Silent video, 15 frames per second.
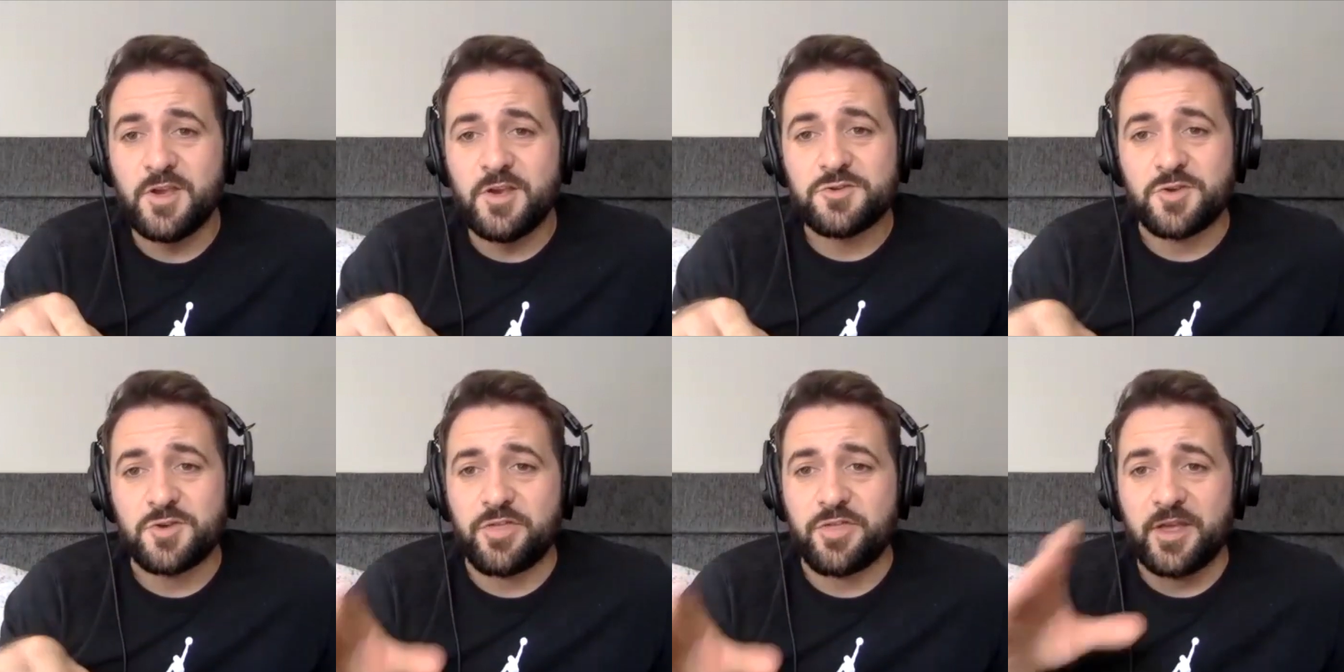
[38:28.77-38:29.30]

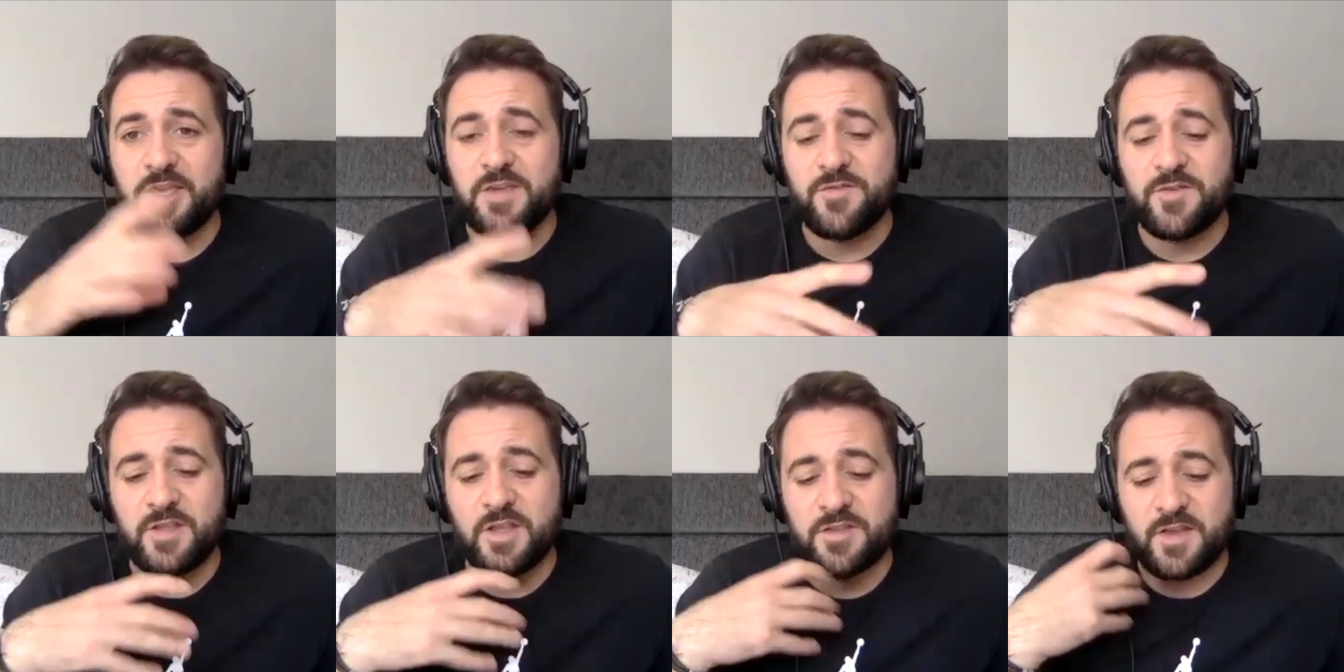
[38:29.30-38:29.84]
So I think
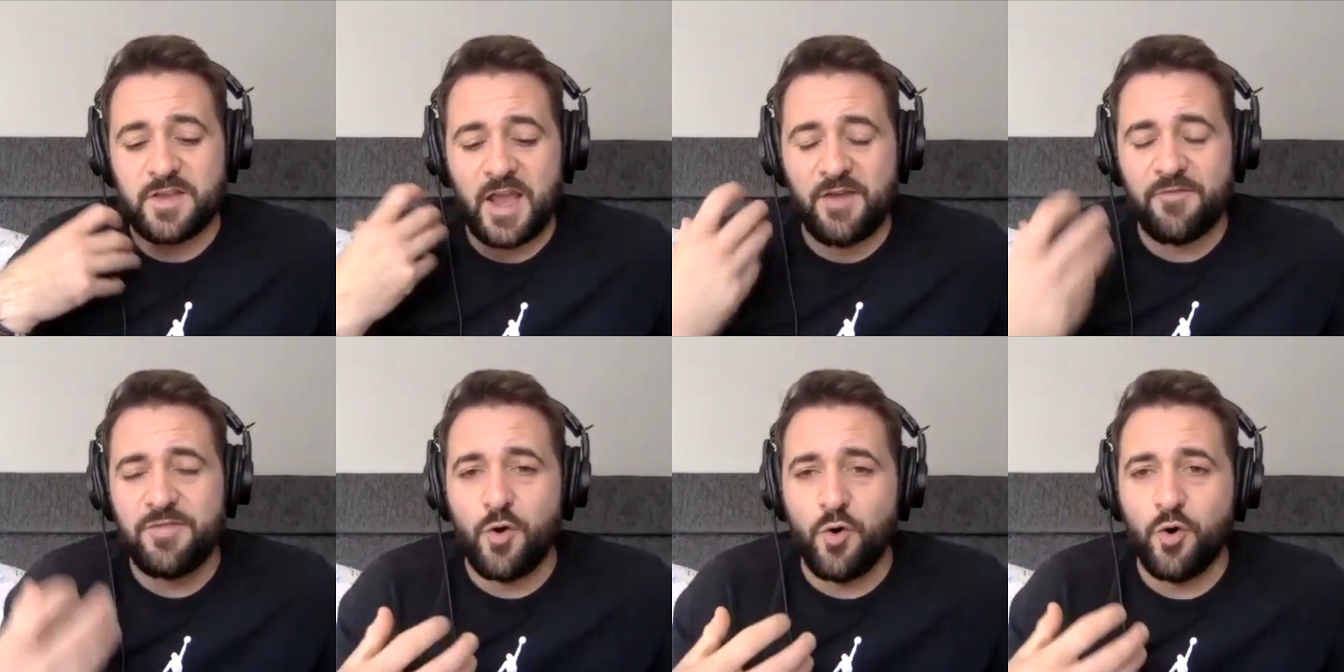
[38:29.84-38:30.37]
even to
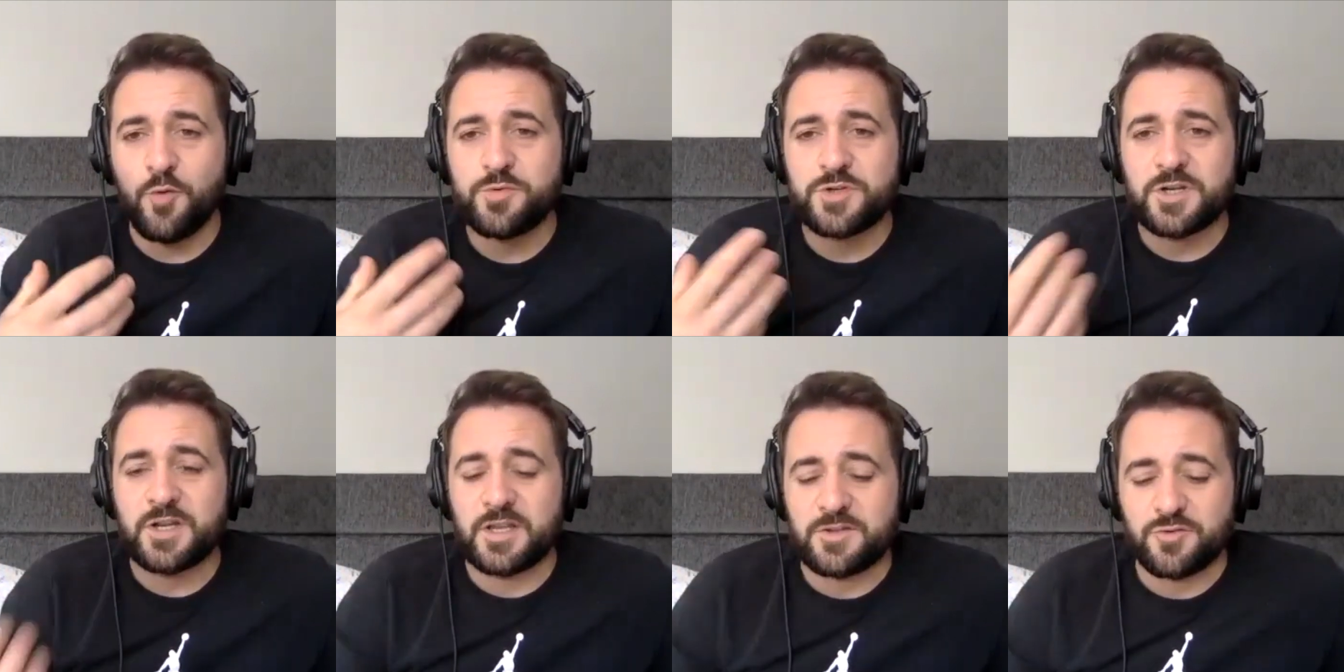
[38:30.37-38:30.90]
have the
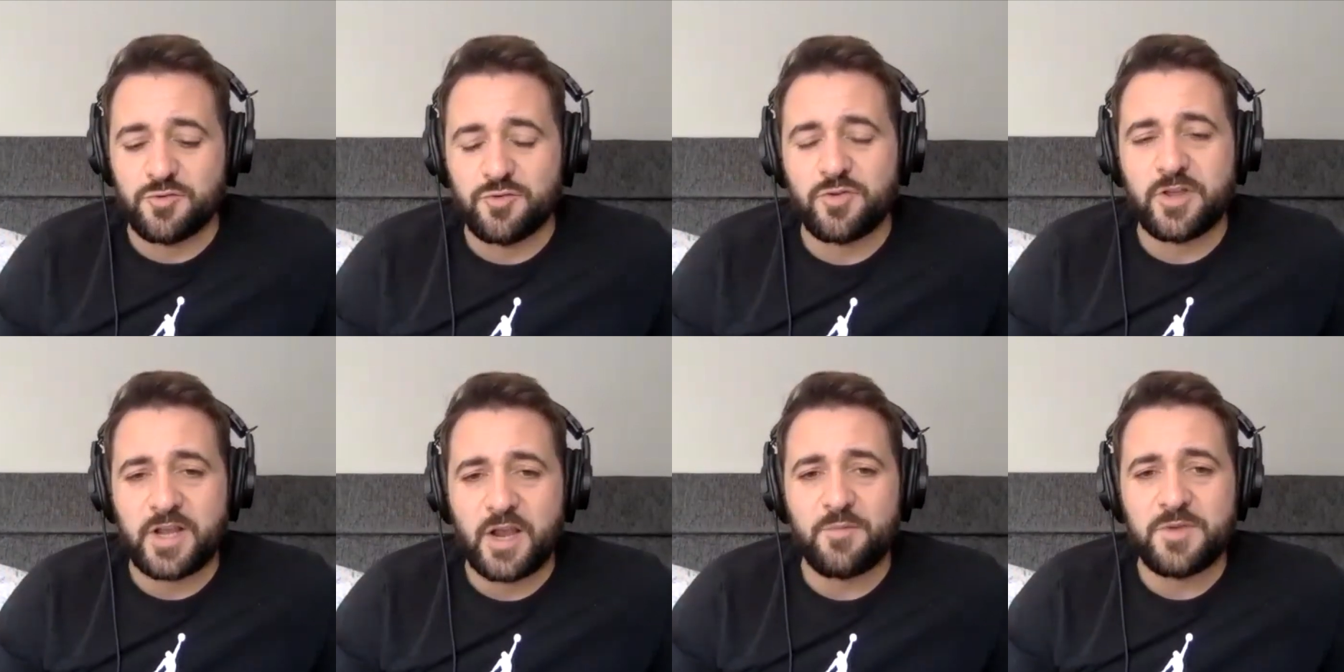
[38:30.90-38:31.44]
option to do
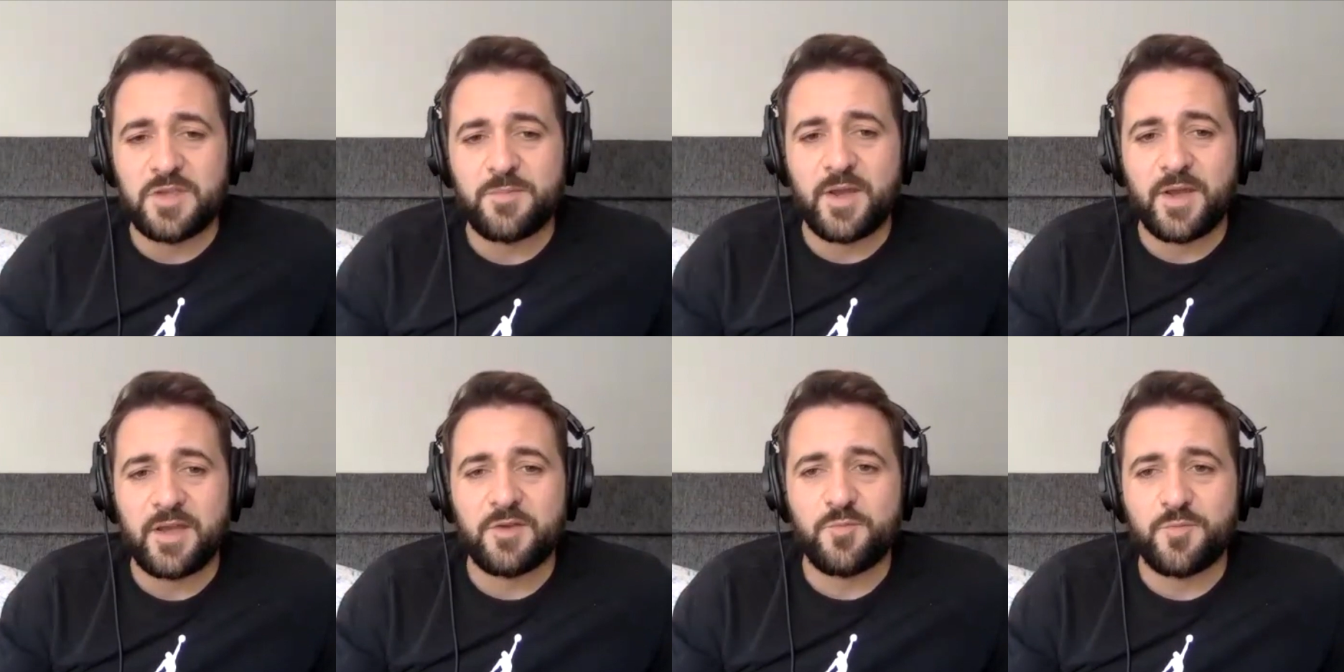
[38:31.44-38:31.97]
like a wee
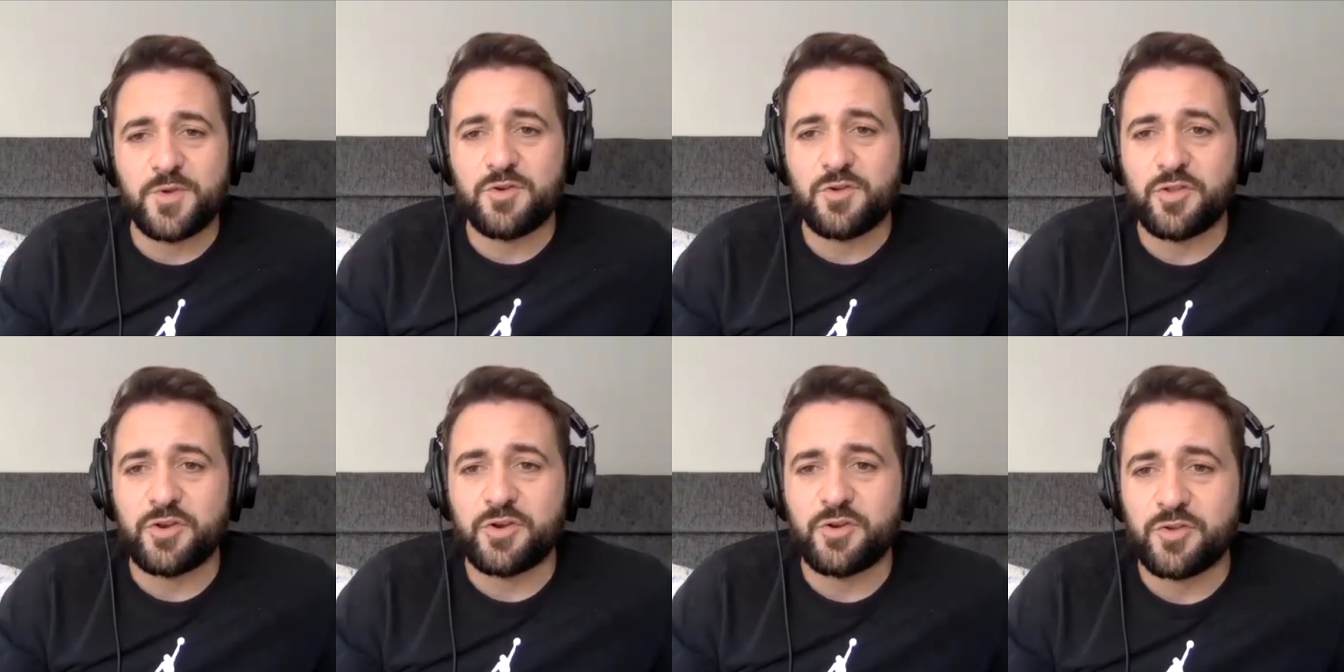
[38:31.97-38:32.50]
bit, it would be
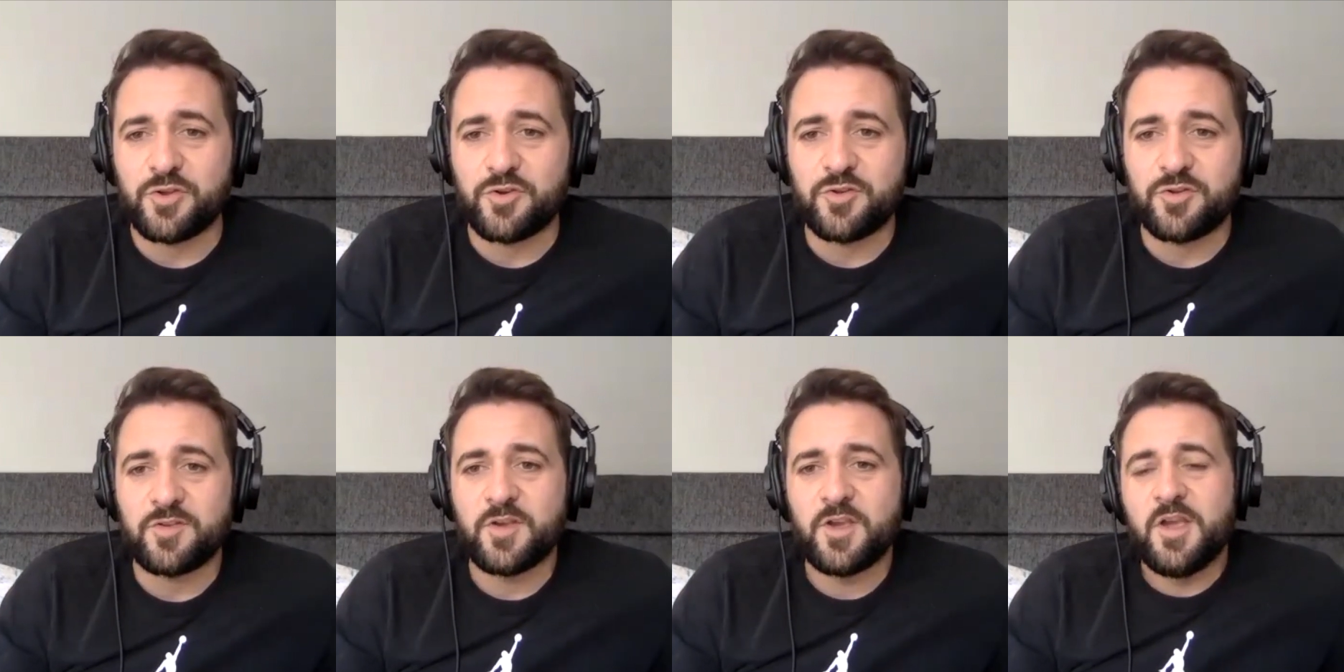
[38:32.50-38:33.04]
really, really
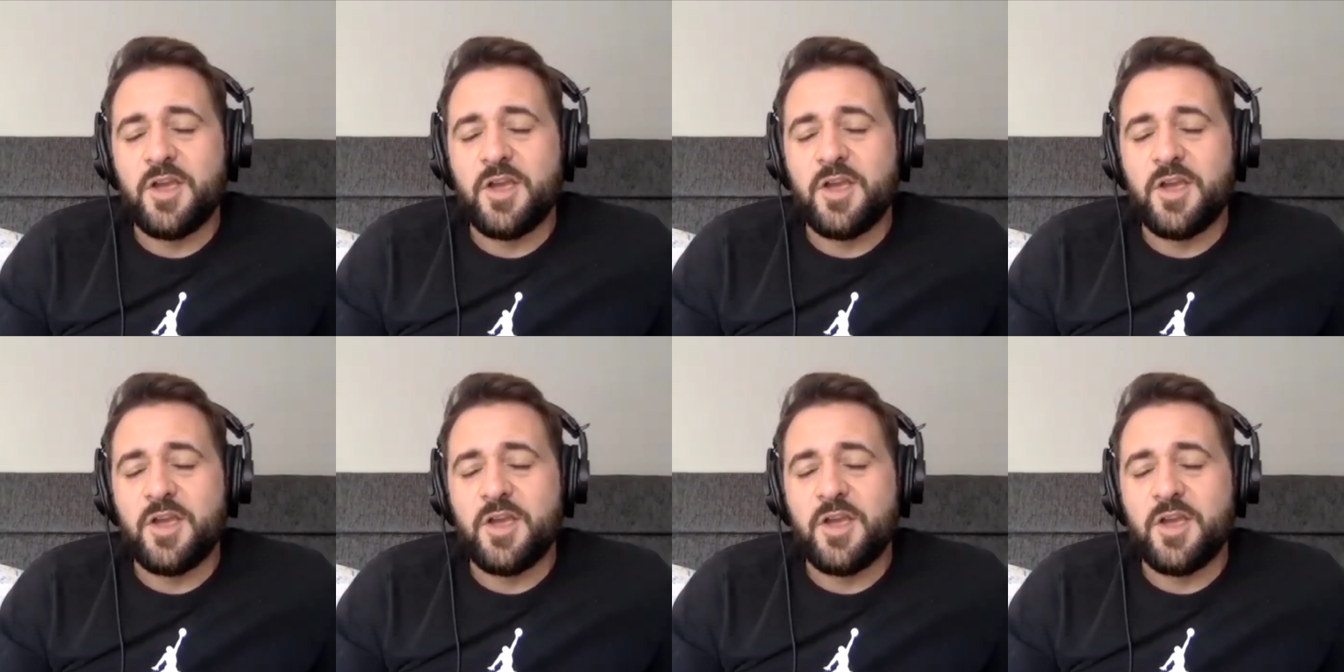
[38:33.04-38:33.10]
good.